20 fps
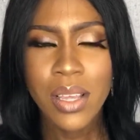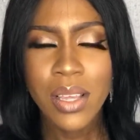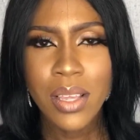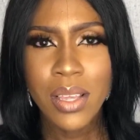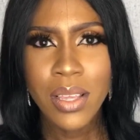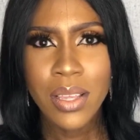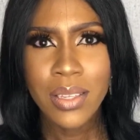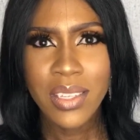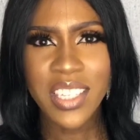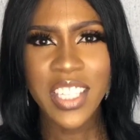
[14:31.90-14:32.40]

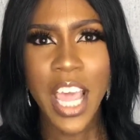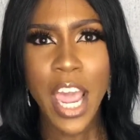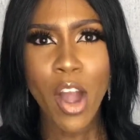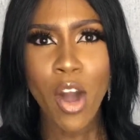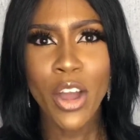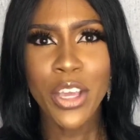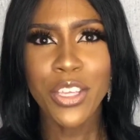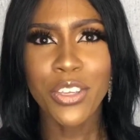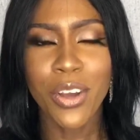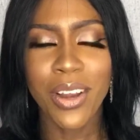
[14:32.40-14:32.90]
stay
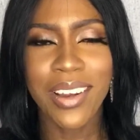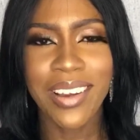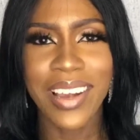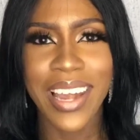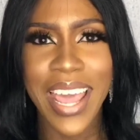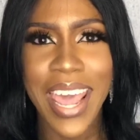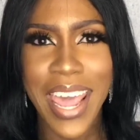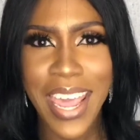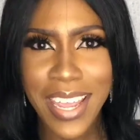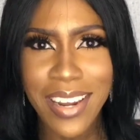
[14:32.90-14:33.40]
on your
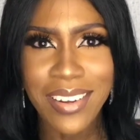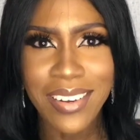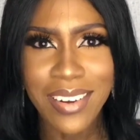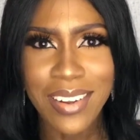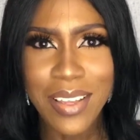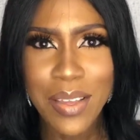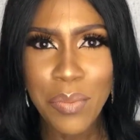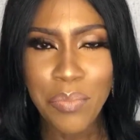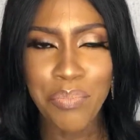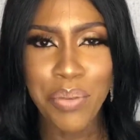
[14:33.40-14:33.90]
lane,
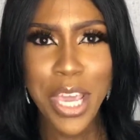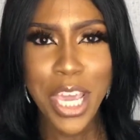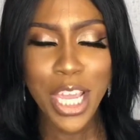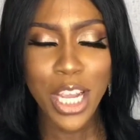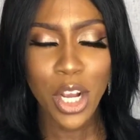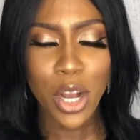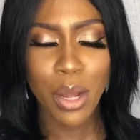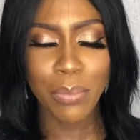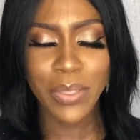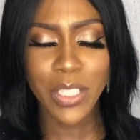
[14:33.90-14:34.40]
be in
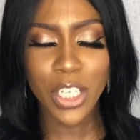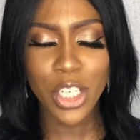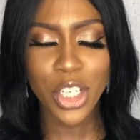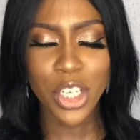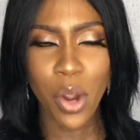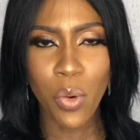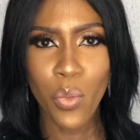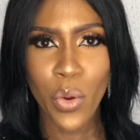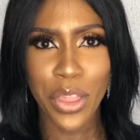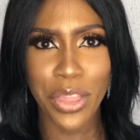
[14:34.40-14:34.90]

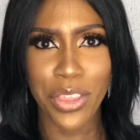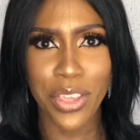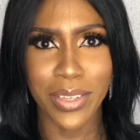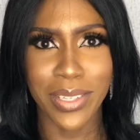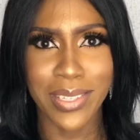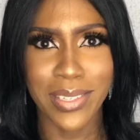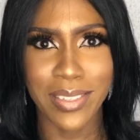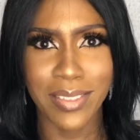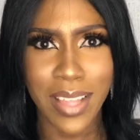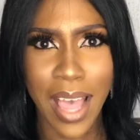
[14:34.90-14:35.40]
competition with
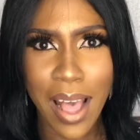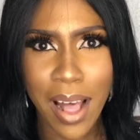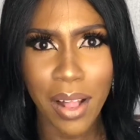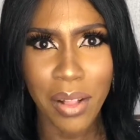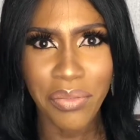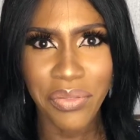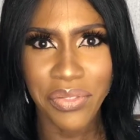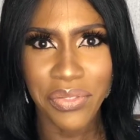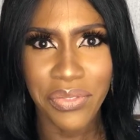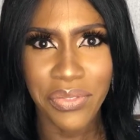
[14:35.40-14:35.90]

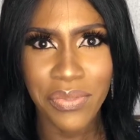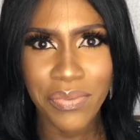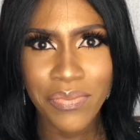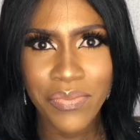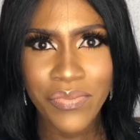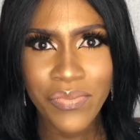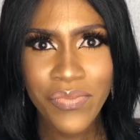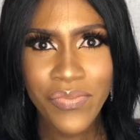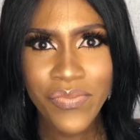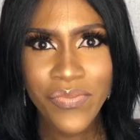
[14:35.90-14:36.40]
yourself.
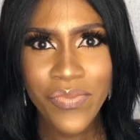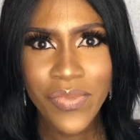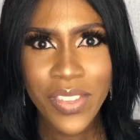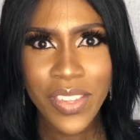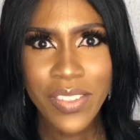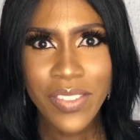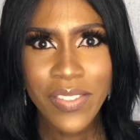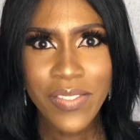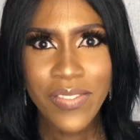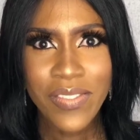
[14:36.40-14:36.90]

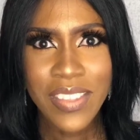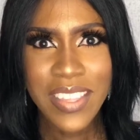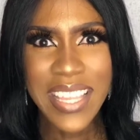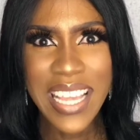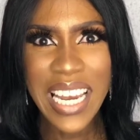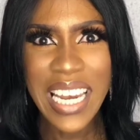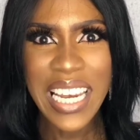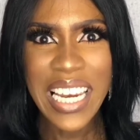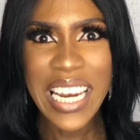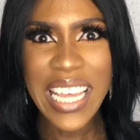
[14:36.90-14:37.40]
The
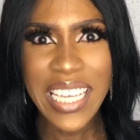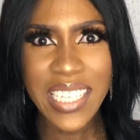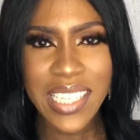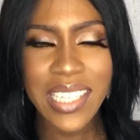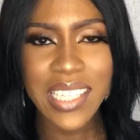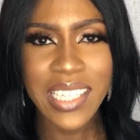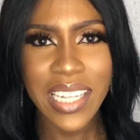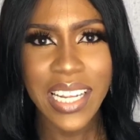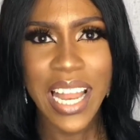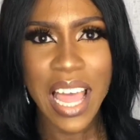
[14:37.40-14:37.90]

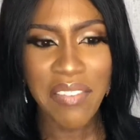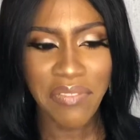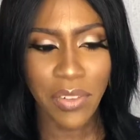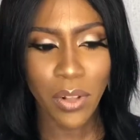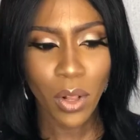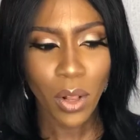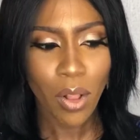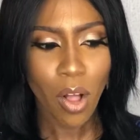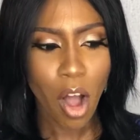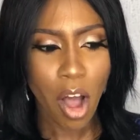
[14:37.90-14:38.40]
least
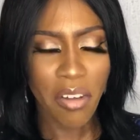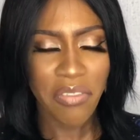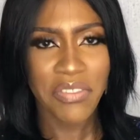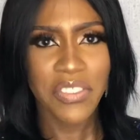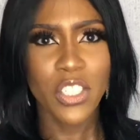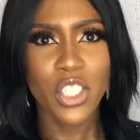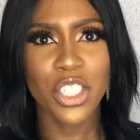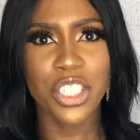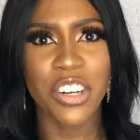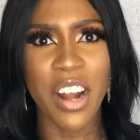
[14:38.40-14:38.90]
level of
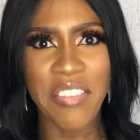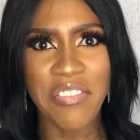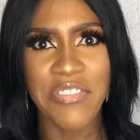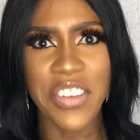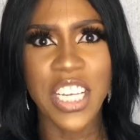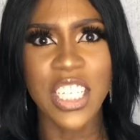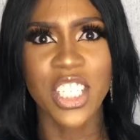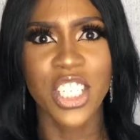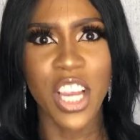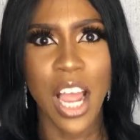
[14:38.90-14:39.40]

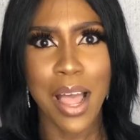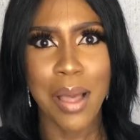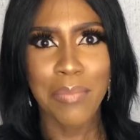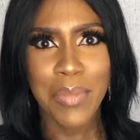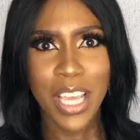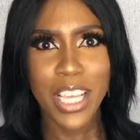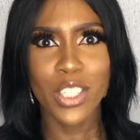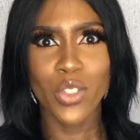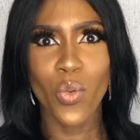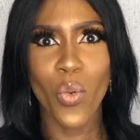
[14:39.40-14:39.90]
traffic jam
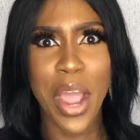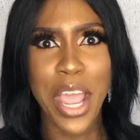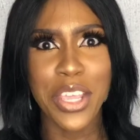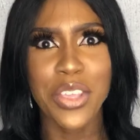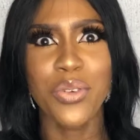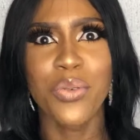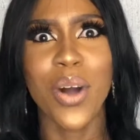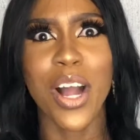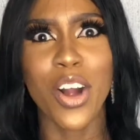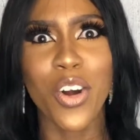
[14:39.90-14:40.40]
is when
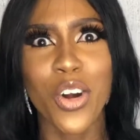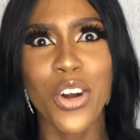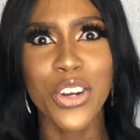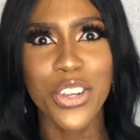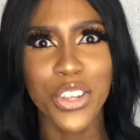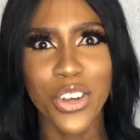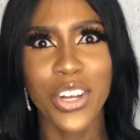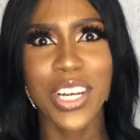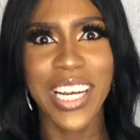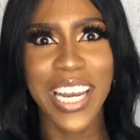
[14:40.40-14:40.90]
you are on
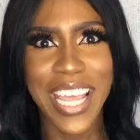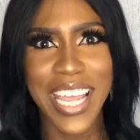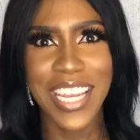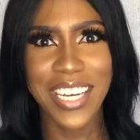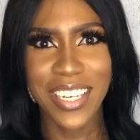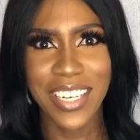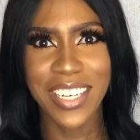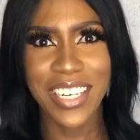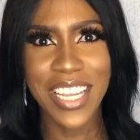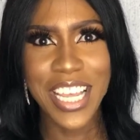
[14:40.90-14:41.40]
your
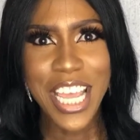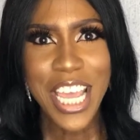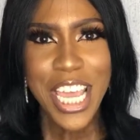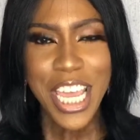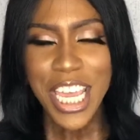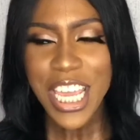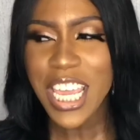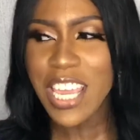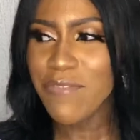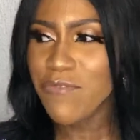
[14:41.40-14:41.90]
lane.
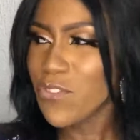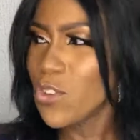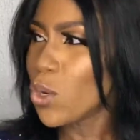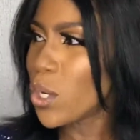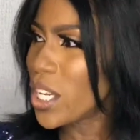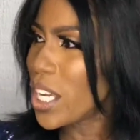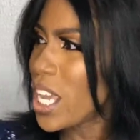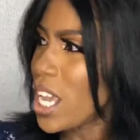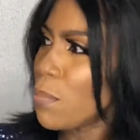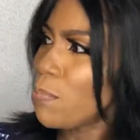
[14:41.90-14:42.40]
If you
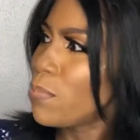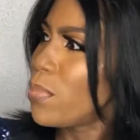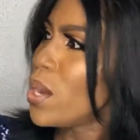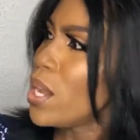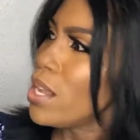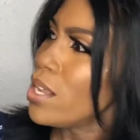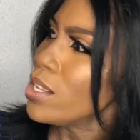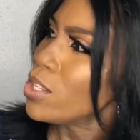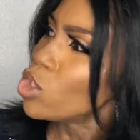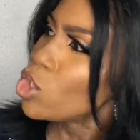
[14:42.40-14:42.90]
keep
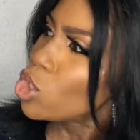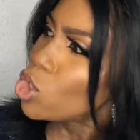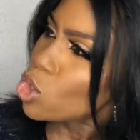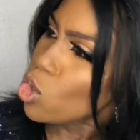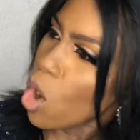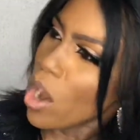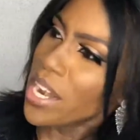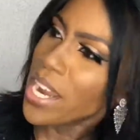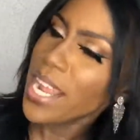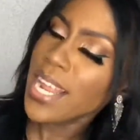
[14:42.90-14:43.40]

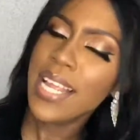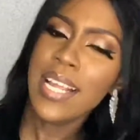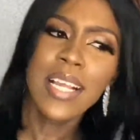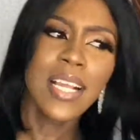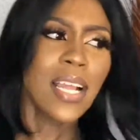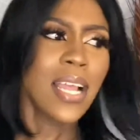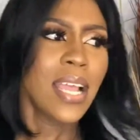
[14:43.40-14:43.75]
stoning